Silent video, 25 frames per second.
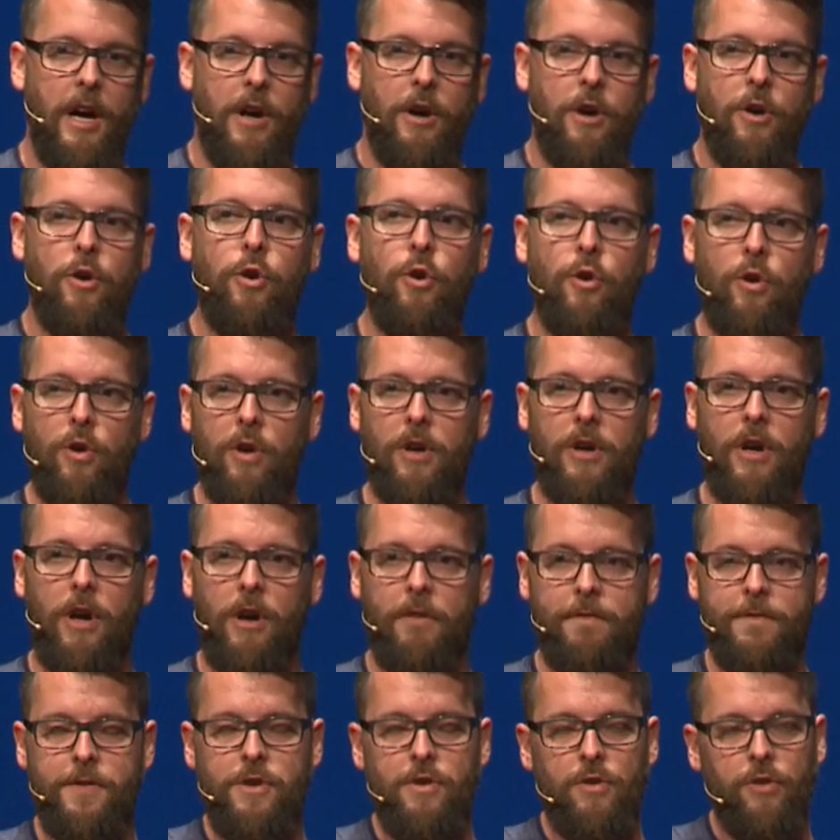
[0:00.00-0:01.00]
who
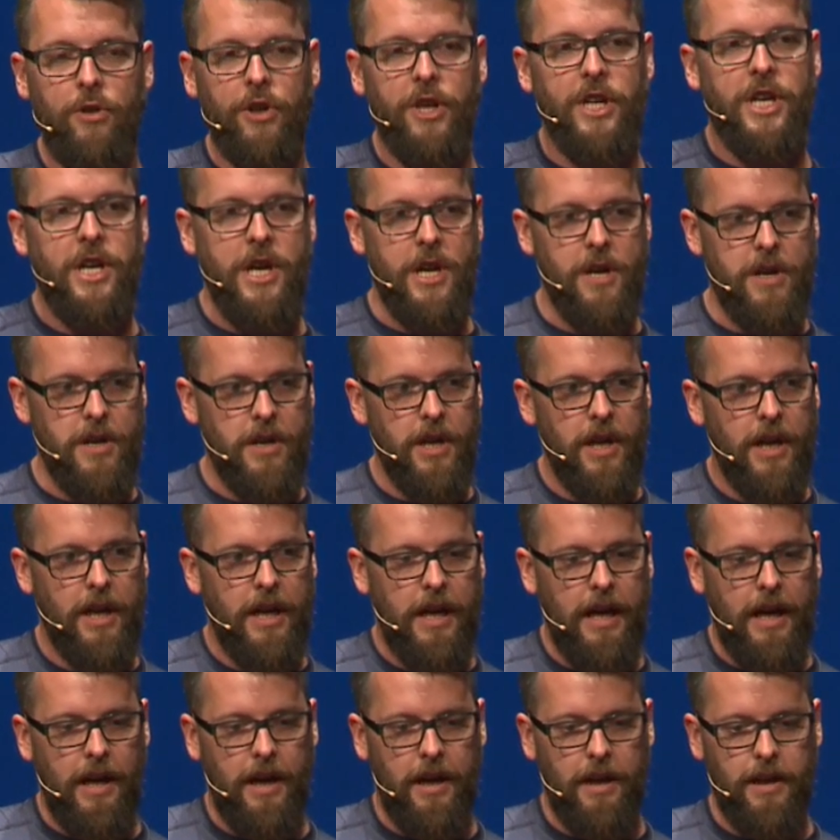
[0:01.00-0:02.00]
of you here
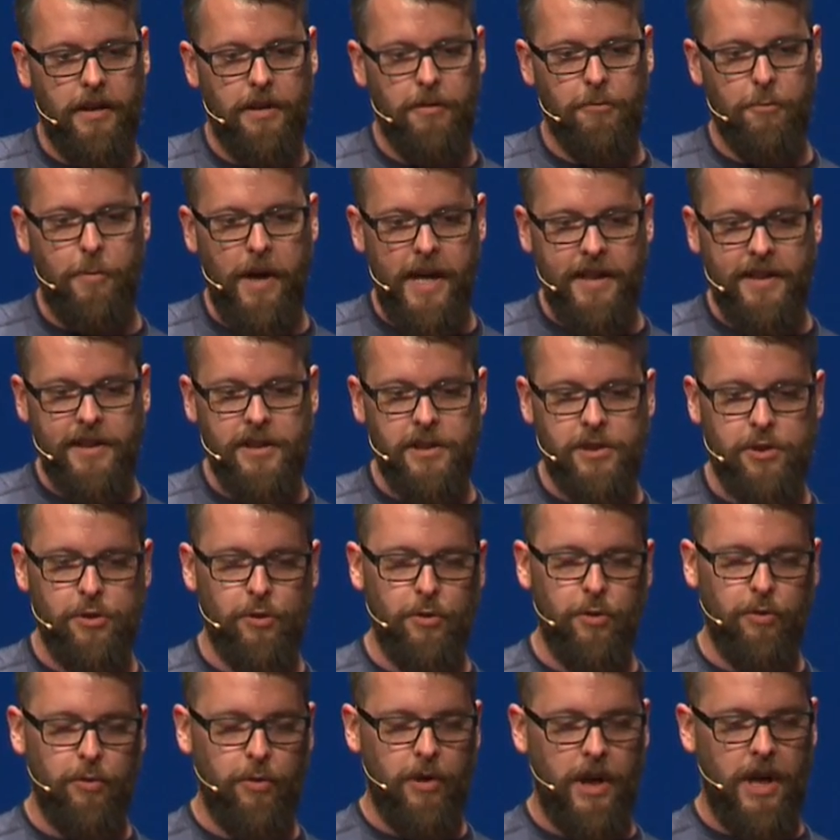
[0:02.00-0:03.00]
went
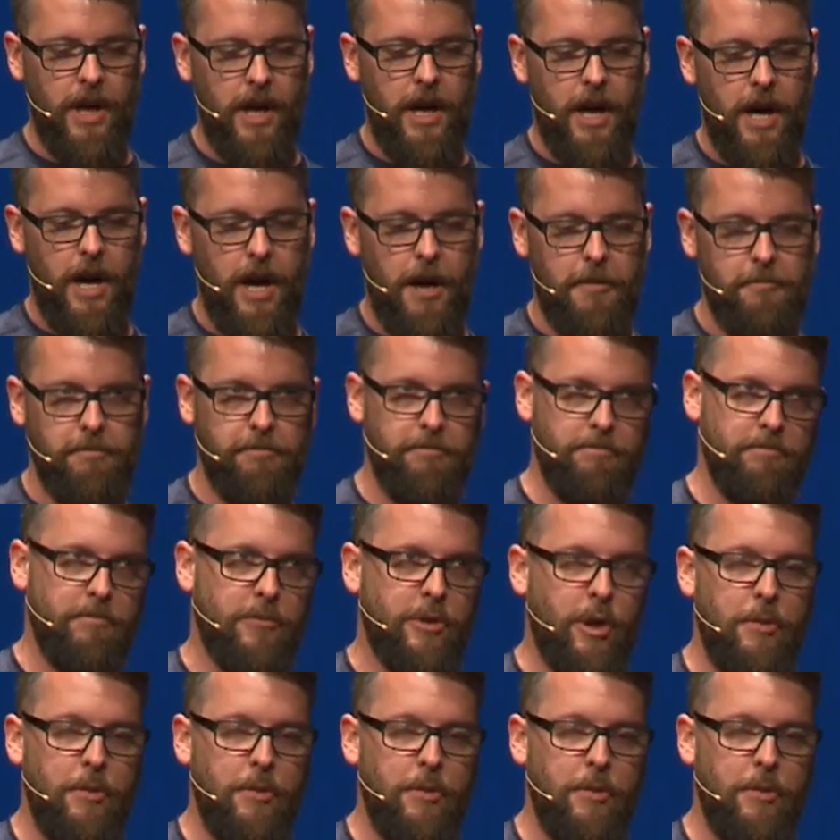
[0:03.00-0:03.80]
to um,